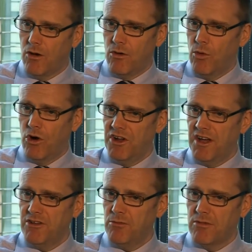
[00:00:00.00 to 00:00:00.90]
where an
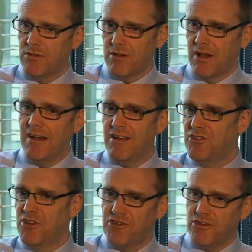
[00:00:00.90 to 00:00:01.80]
item clearly
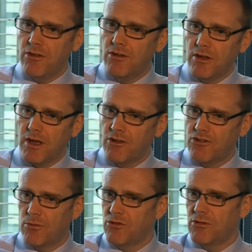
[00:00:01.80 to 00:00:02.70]
existed and has
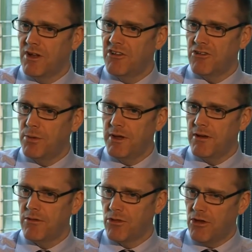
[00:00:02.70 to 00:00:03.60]
subsequently
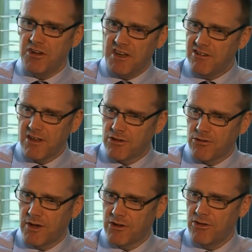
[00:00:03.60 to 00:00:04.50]
disappeared without any
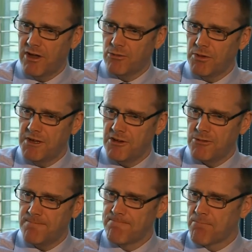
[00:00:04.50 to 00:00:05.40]
satisfactory
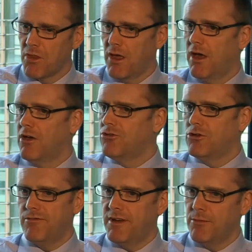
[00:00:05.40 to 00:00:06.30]
explanation. So a
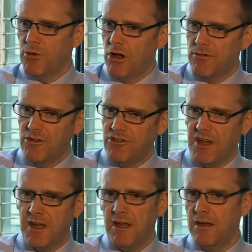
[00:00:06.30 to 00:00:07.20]
defendant will often
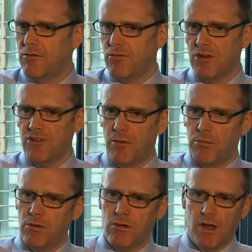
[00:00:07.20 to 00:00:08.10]
say, for
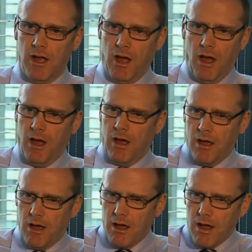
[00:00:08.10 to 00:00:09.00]
example,
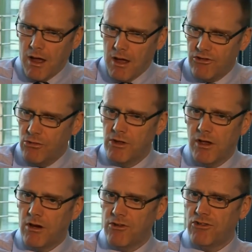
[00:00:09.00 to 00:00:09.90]
I sold the
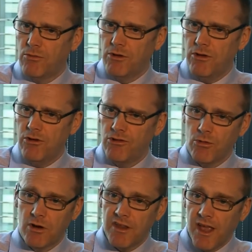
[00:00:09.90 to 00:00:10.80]
car to someone who used to
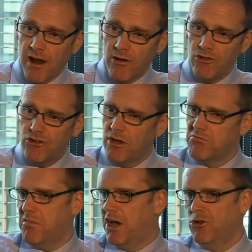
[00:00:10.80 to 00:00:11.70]
work at the garage,
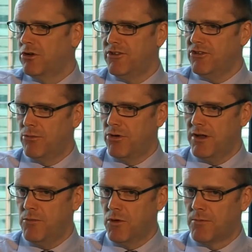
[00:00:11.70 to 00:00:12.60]
I don't have his number
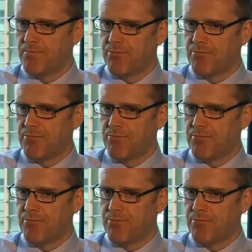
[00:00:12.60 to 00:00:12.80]
anymore.